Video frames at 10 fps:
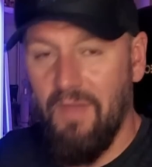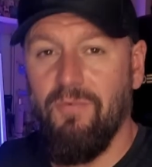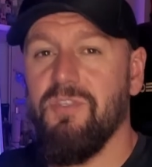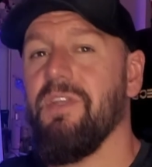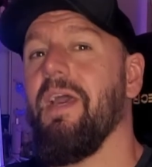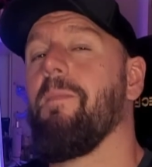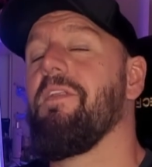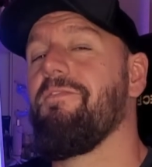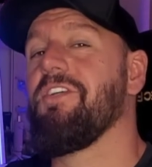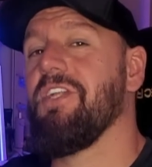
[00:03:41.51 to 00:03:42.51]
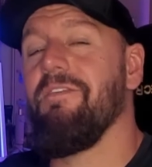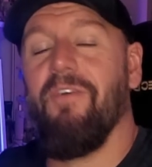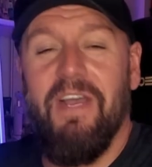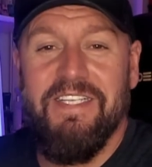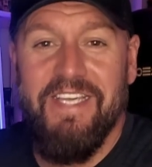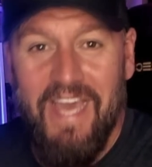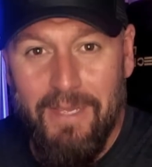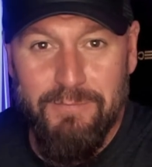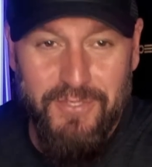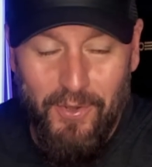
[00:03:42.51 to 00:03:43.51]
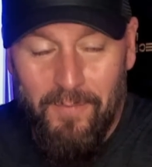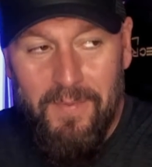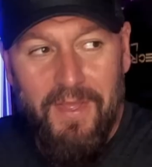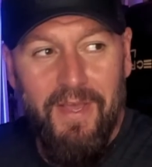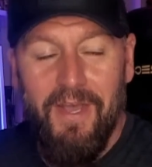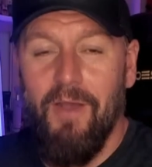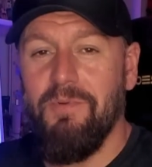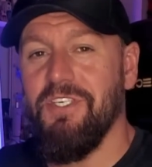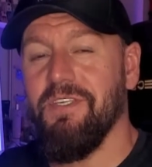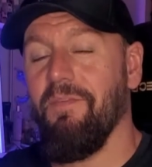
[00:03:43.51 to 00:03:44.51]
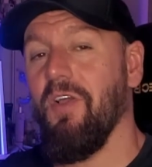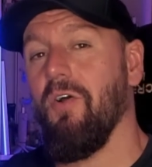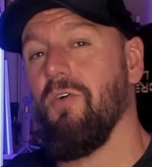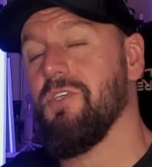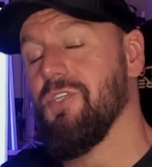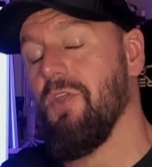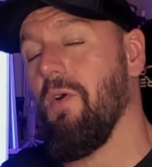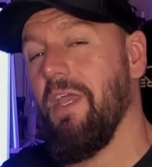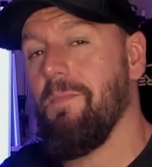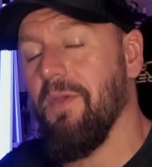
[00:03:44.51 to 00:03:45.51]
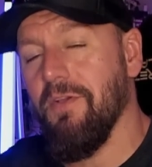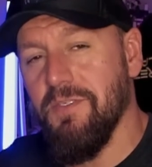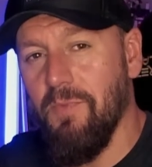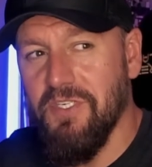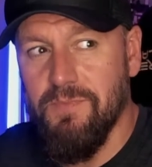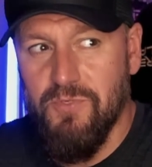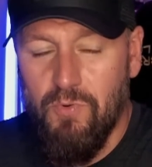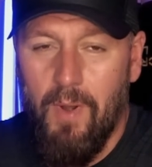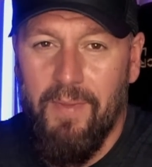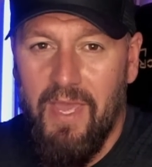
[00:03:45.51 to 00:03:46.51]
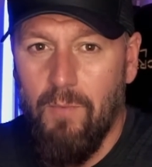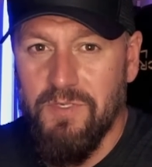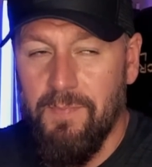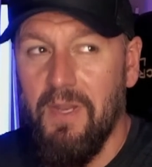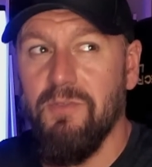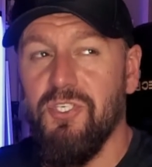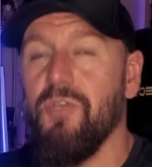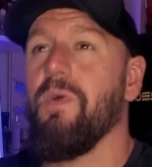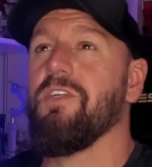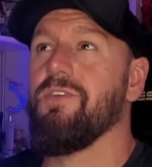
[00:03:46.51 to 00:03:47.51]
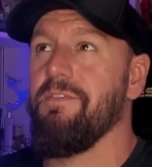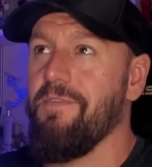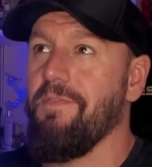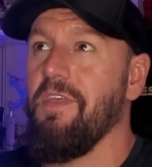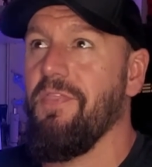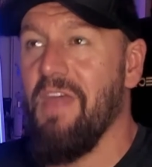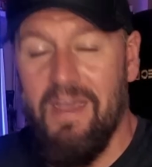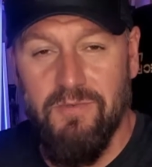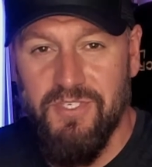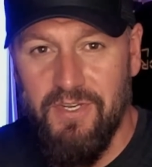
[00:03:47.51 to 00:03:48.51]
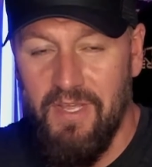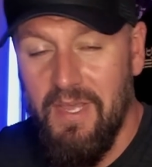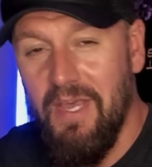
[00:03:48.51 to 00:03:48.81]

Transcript: I've also now been officially invited to Gamescom, which is something I got denied because my subscriber count was below 250,000.